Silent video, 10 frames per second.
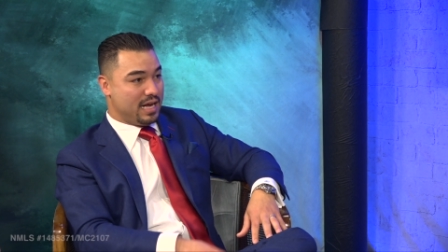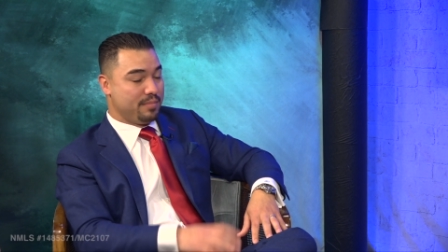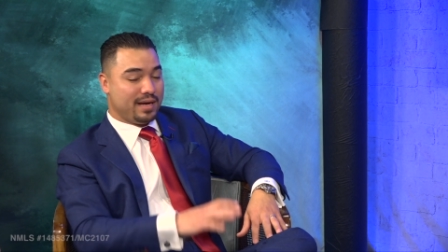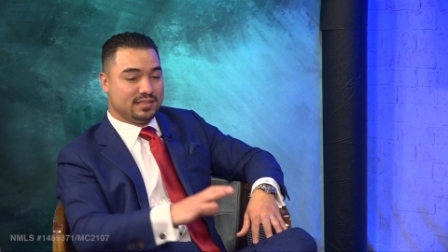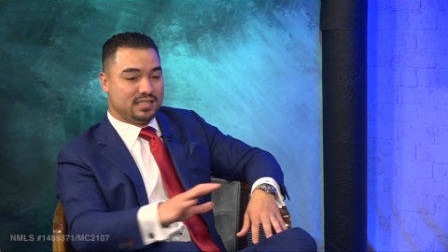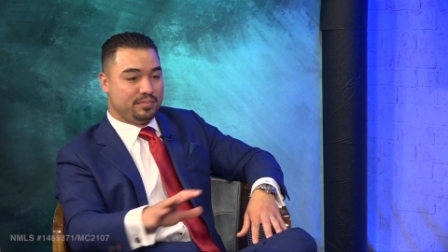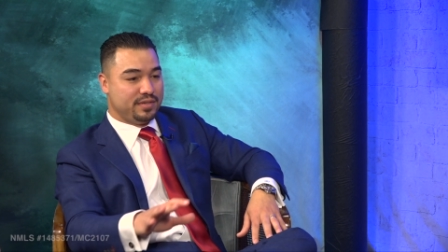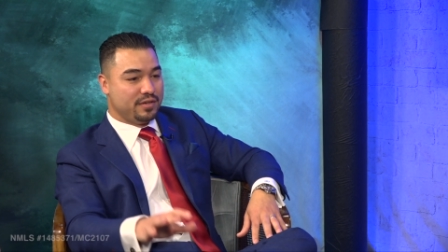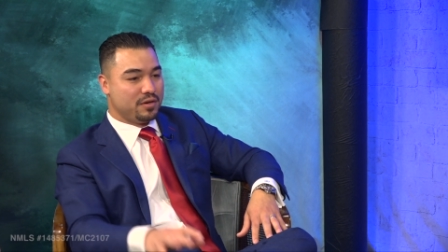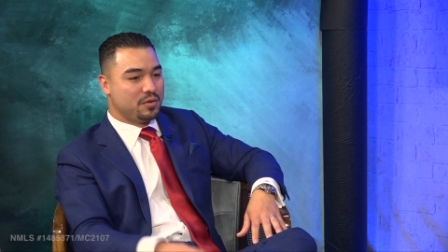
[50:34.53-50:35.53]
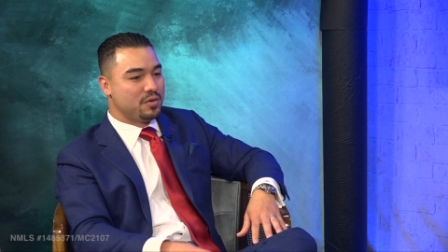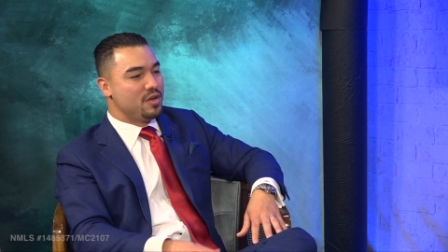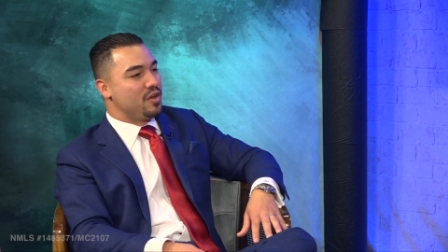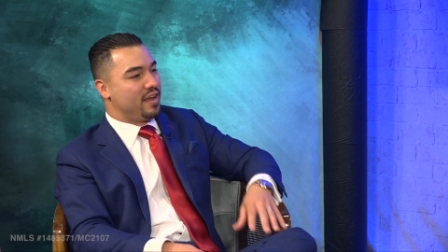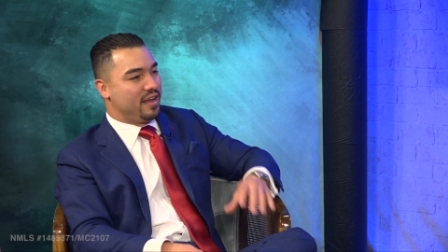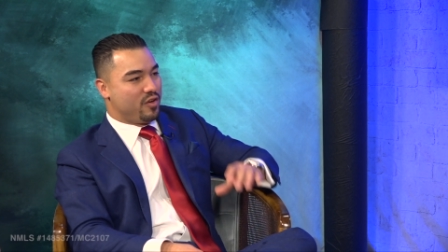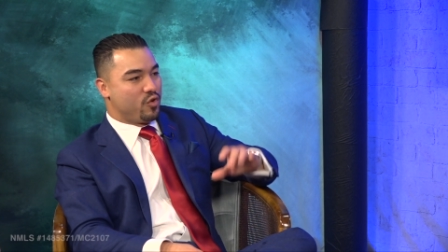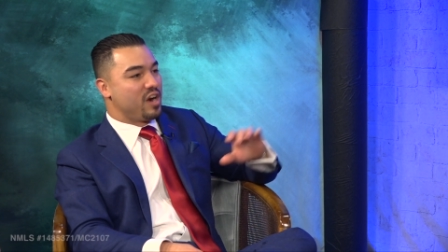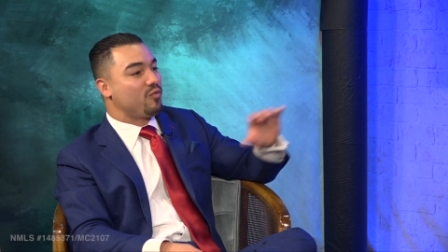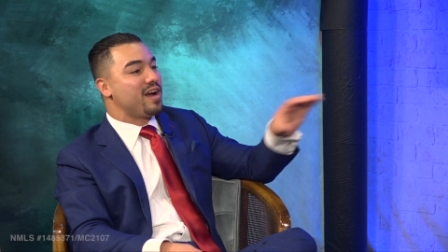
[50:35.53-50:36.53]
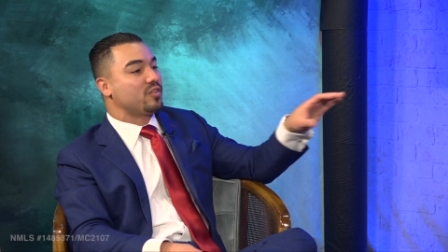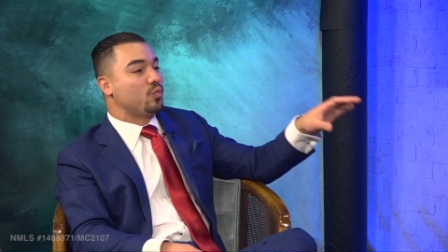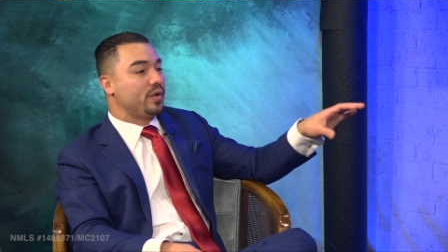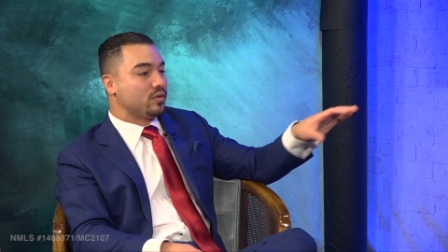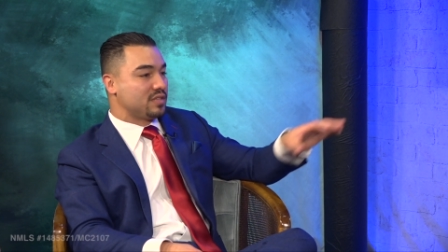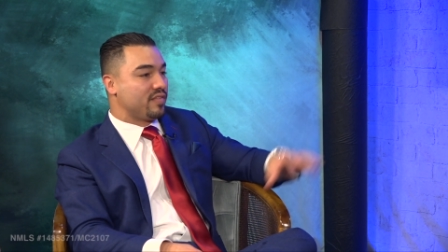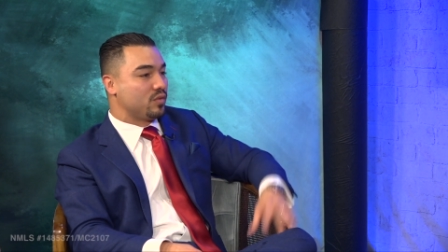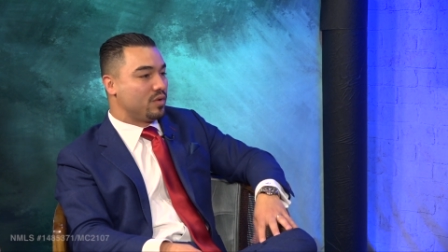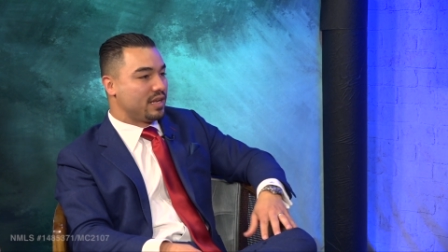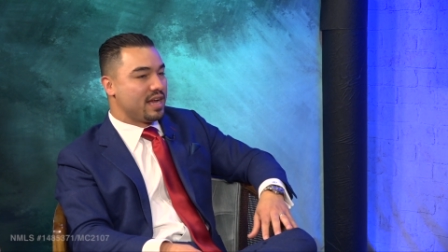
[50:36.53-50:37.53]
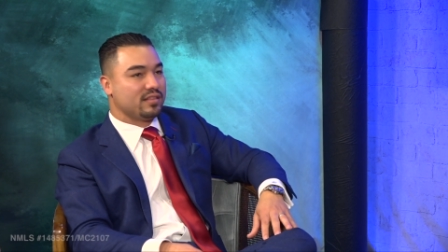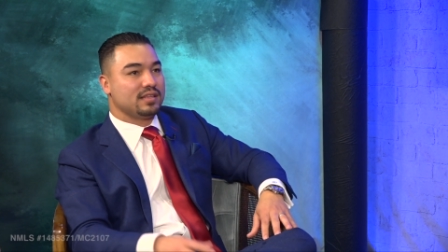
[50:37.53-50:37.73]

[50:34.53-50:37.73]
I buy CPO, or I rock the wheels off the one I had.